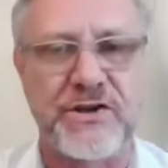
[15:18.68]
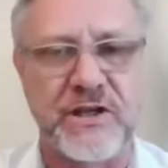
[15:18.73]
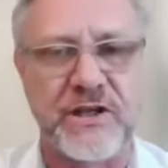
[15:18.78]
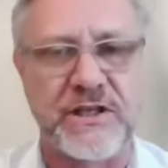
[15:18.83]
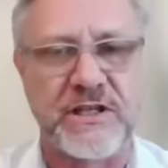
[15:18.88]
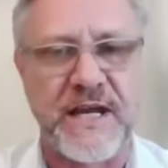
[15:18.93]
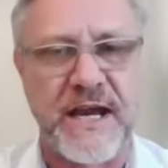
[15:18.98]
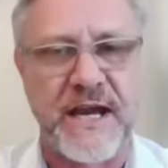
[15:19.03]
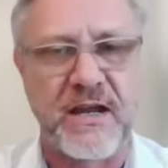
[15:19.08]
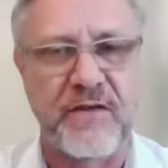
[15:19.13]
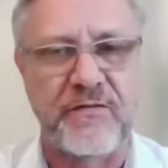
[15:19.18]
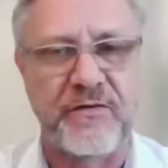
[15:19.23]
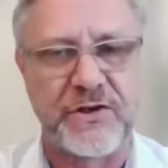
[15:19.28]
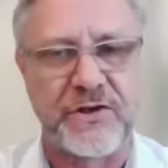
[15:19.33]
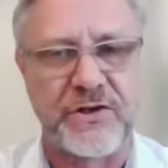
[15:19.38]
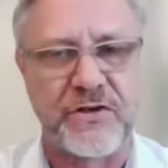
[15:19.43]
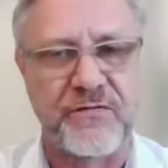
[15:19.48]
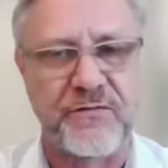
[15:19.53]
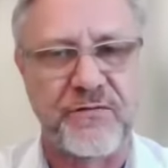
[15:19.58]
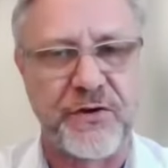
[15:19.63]
watching
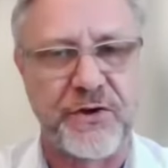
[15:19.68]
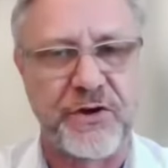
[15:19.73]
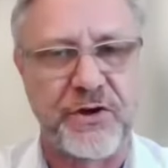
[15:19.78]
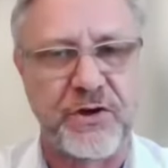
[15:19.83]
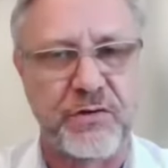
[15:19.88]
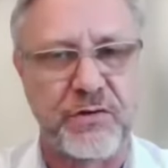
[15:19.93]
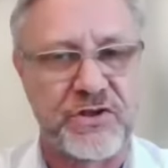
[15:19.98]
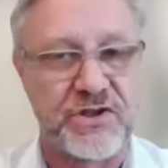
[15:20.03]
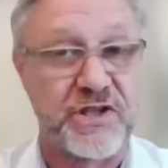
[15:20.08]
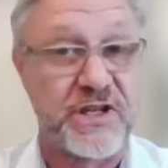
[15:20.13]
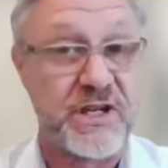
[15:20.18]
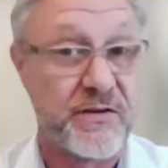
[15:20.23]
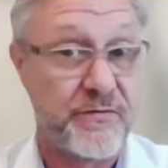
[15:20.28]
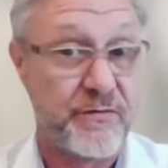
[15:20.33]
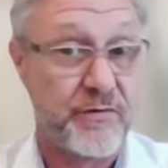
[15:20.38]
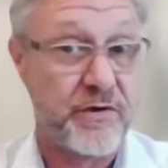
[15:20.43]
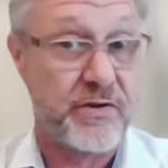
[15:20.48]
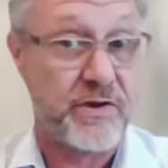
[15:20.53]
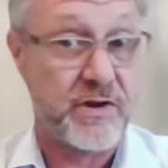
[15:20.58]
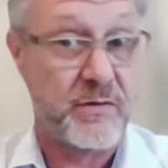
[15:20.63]
television for you is
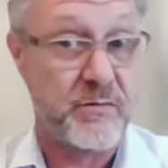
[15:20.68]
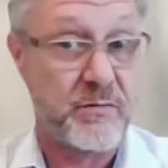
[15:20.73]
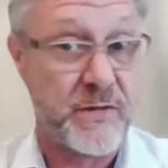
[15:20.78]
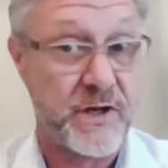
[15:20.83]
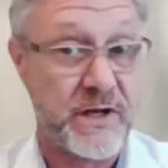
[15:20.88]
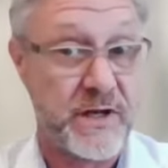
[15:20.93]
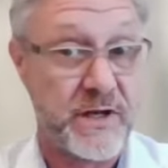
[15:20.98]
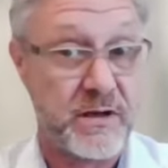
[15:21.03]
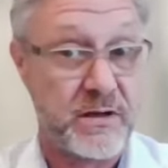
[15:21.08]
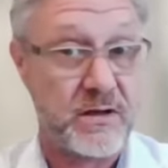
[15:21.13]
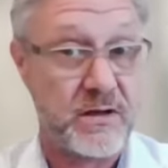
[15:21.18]
different than me.